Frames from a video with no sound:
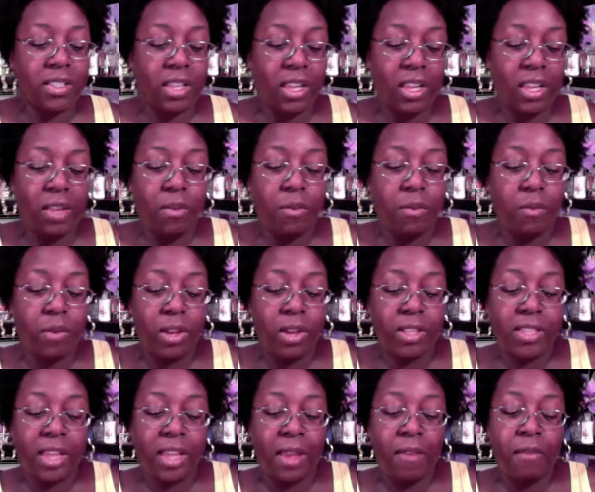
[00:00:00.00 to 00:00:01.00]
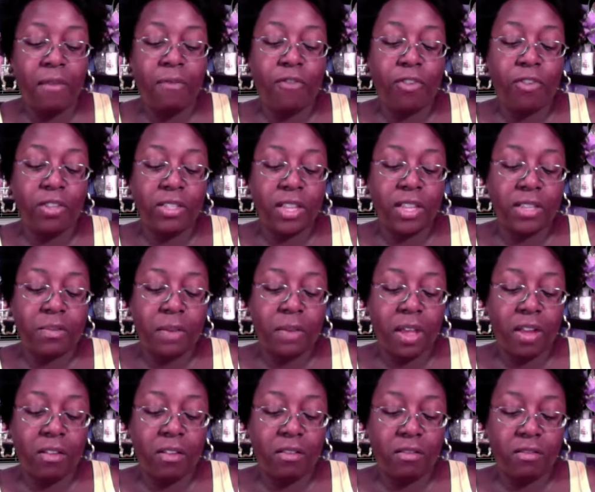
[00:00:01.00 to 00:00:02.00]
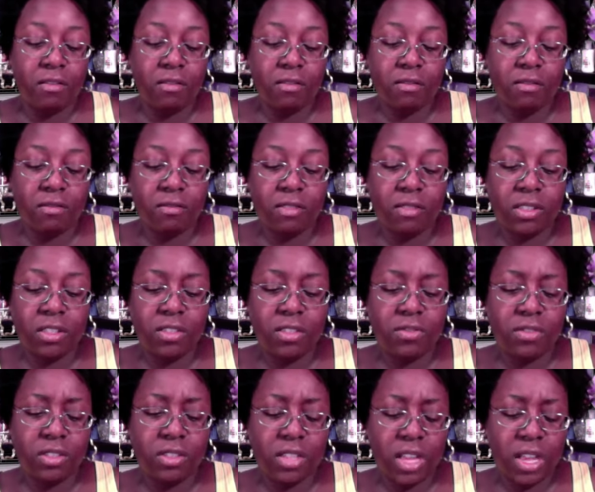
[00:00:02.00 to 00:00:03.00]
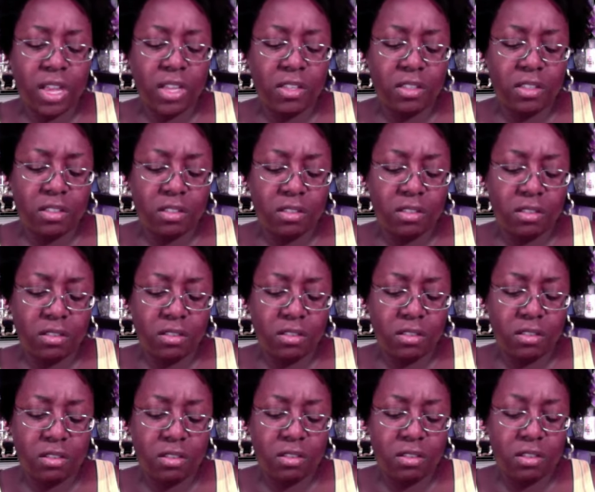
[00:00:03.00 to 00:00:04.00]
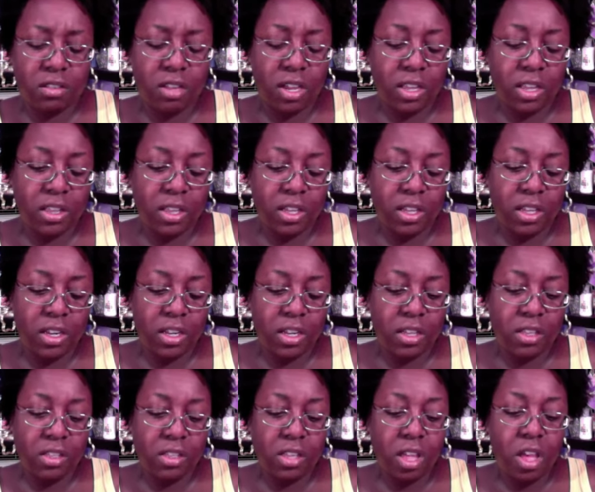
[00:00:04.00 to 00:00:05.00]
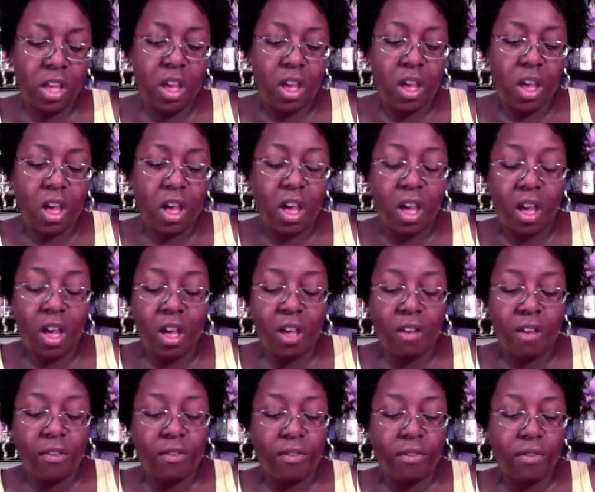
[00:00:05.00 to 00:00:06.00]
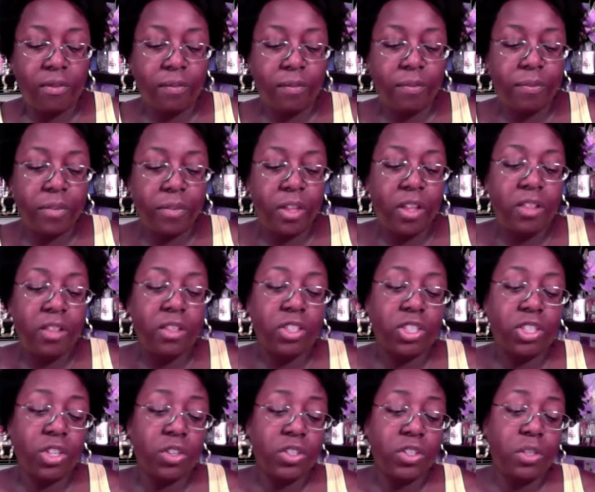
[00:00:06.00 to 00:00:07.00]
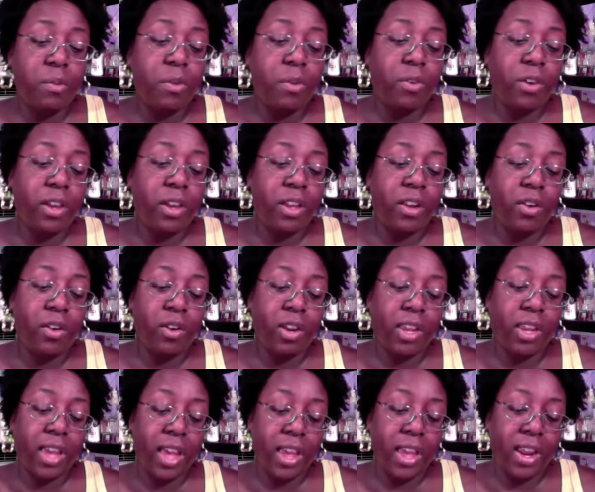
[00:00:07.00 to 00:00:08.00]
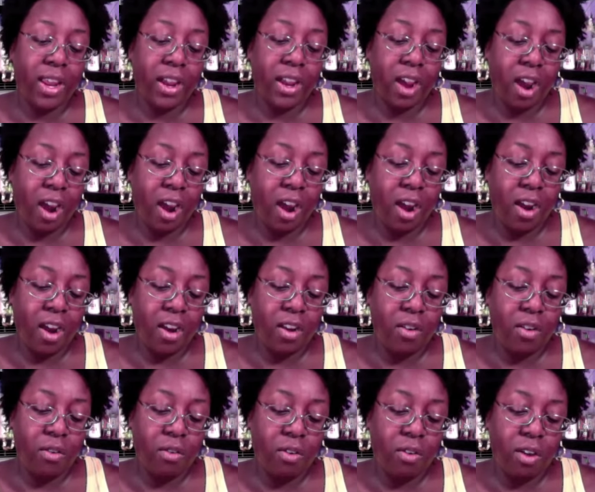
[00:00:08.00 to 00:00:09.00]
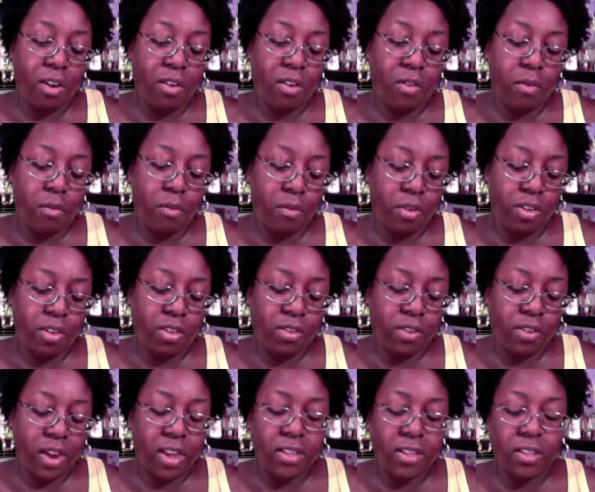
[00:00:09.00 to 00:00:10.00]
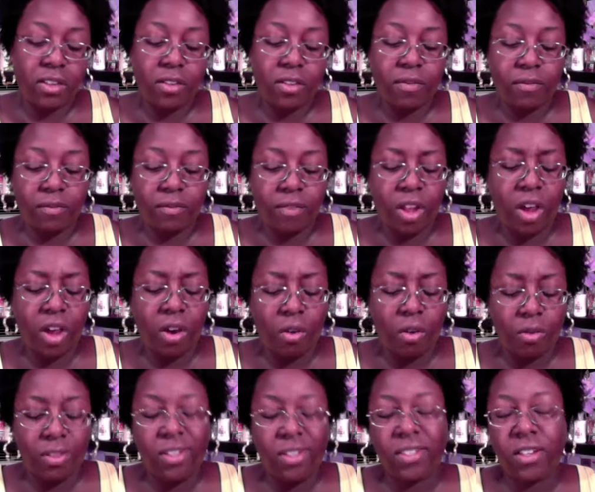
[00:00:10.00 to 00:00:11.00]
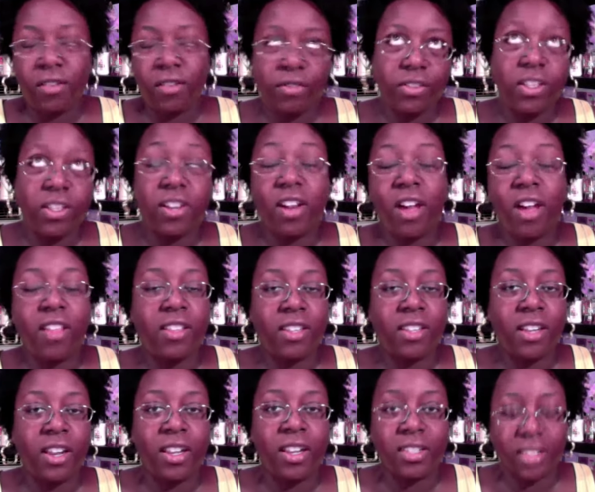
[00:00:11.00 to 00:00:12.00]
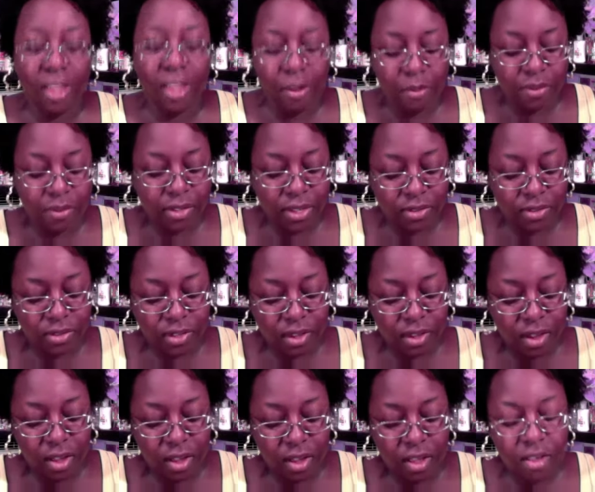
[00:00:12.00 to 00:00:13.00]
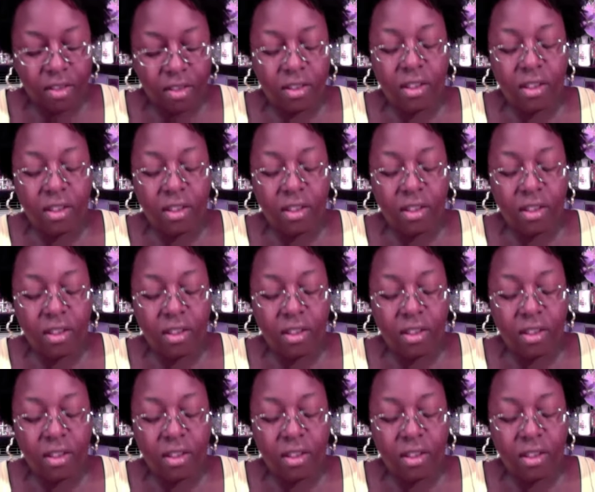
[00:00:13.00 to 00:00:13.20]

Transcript: It was a full-size bottle. Is this full-size? I think it is. Of the Josie Maran Organic Argan Oil Moisturizer. No, these aren't. They're called the Deluxe Samples. That's what they're called.